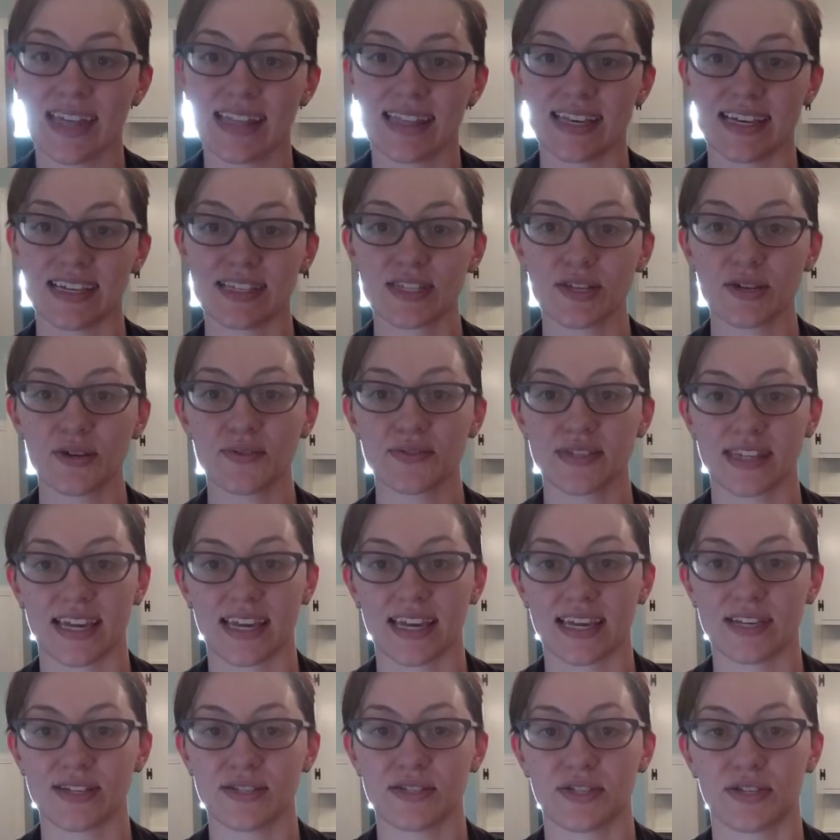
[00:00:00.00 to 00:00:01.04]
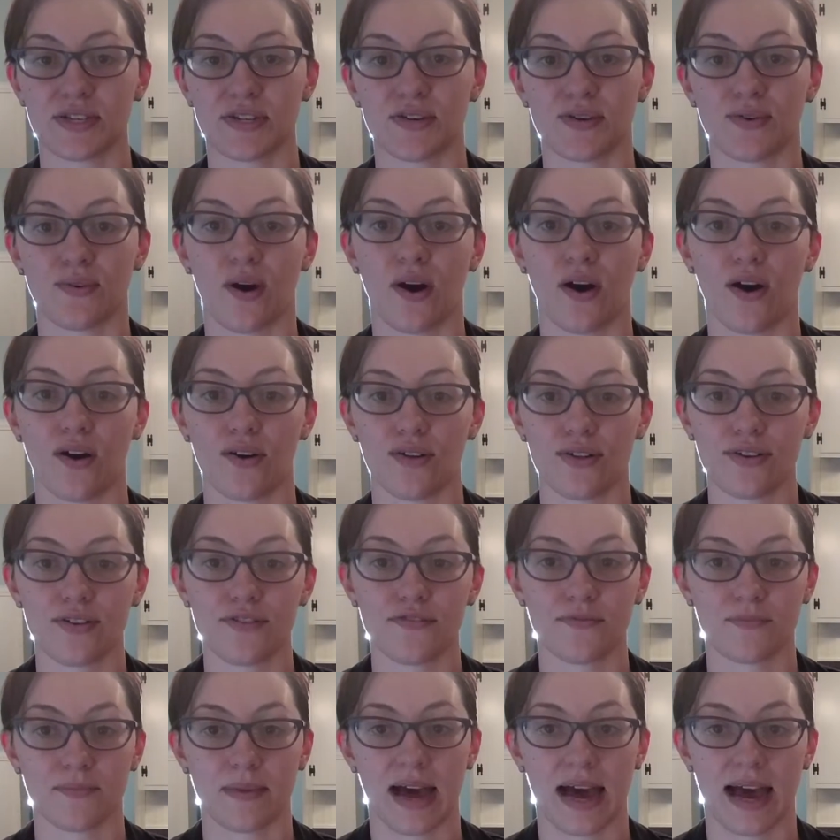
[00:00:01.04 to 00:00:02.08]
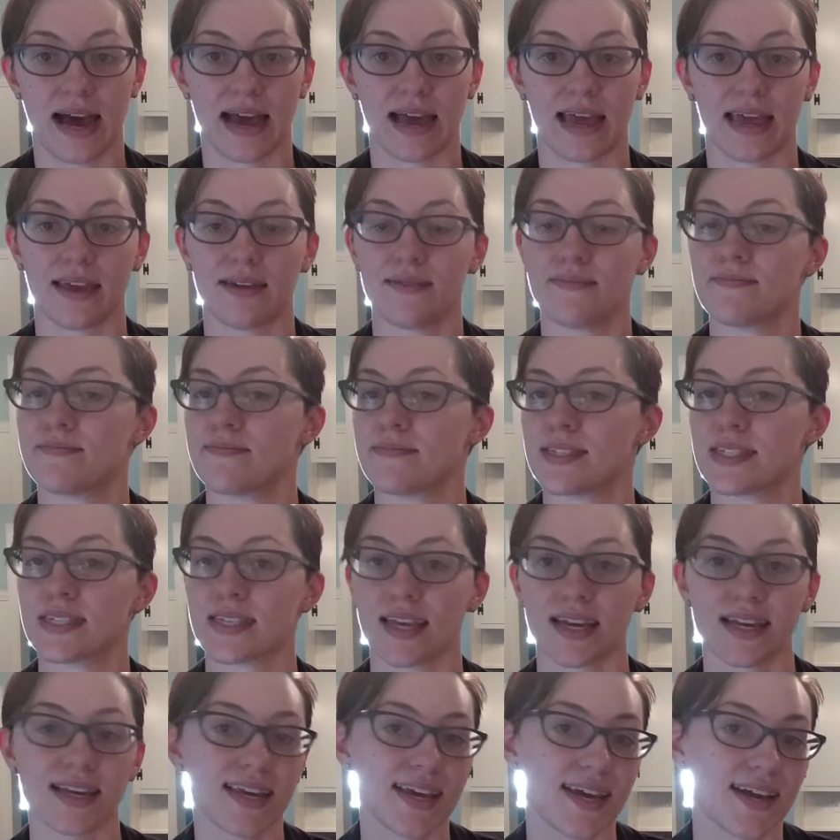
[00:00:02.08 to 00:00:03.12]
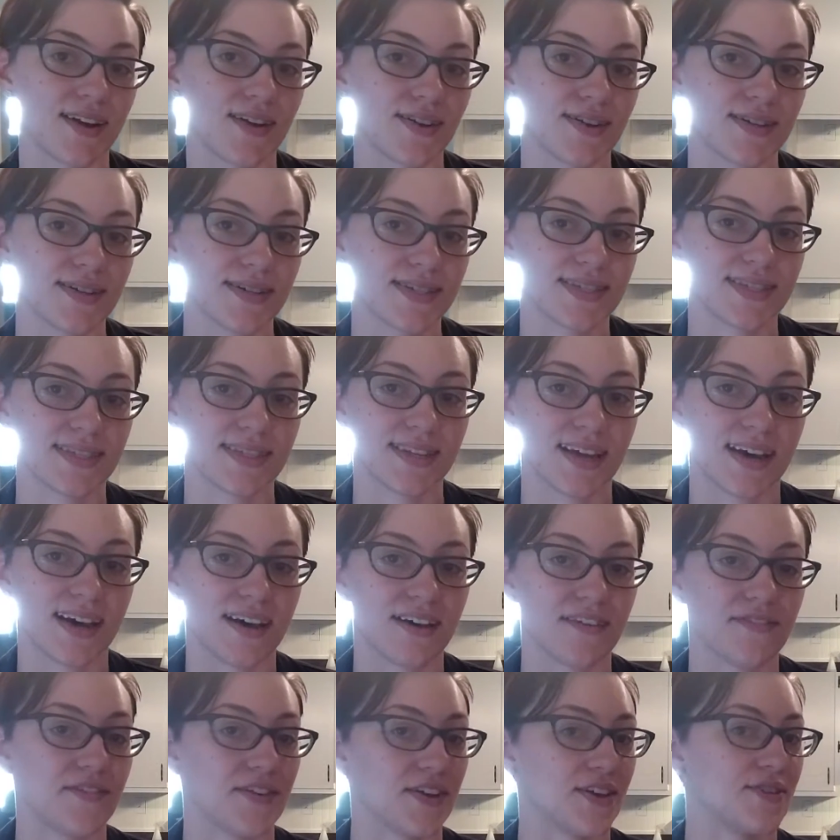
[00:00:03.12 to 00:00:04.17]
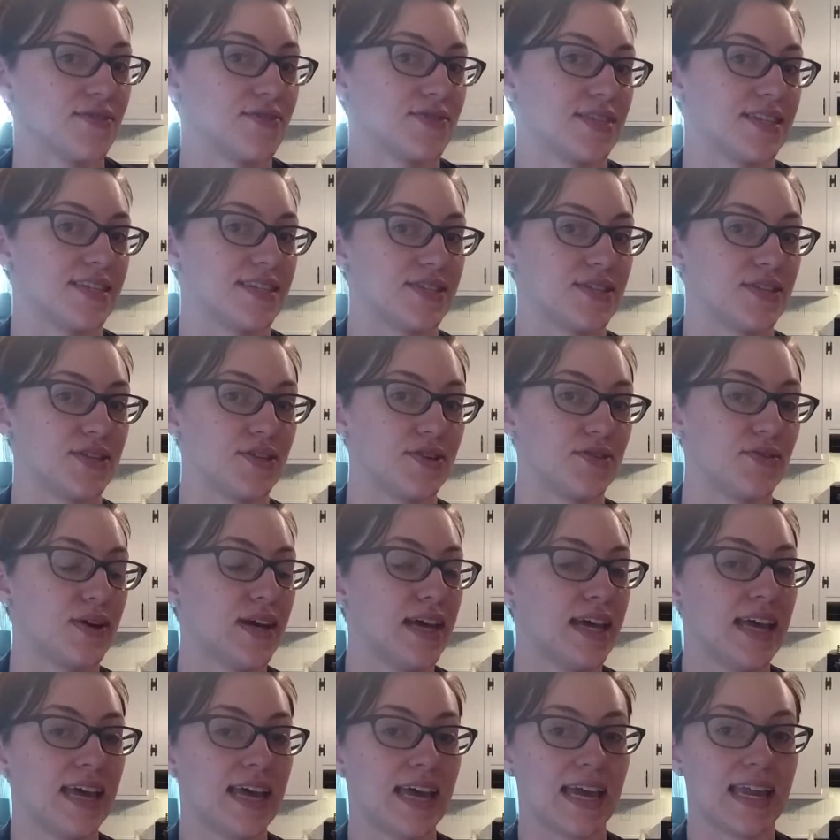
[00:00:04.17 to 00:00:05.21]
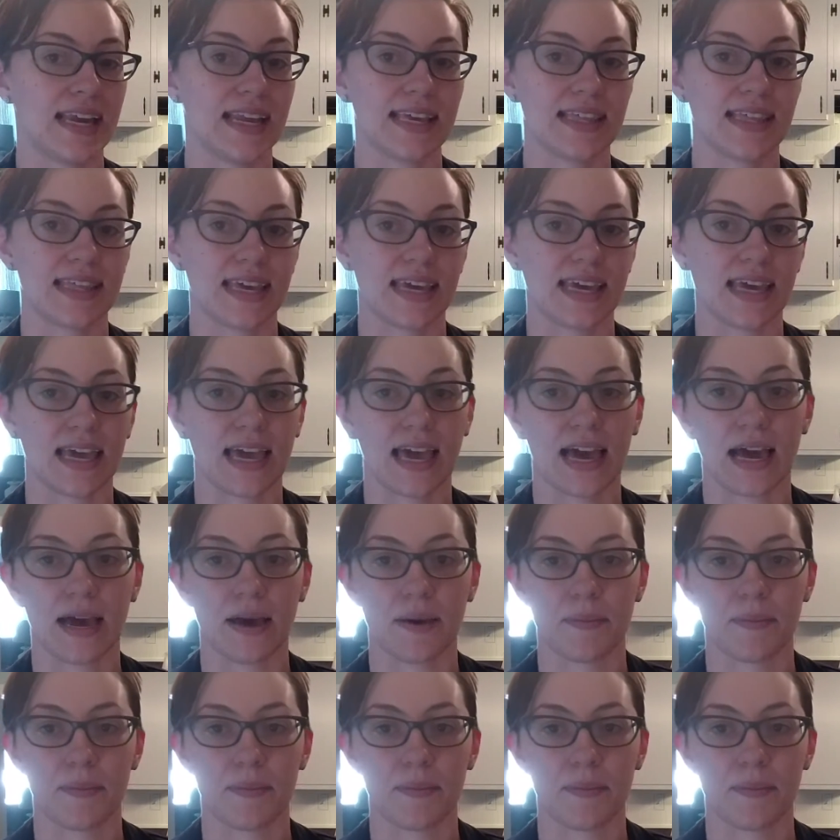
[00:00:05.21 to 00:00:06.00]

This goes into all of my skincare stuff. It goes into anything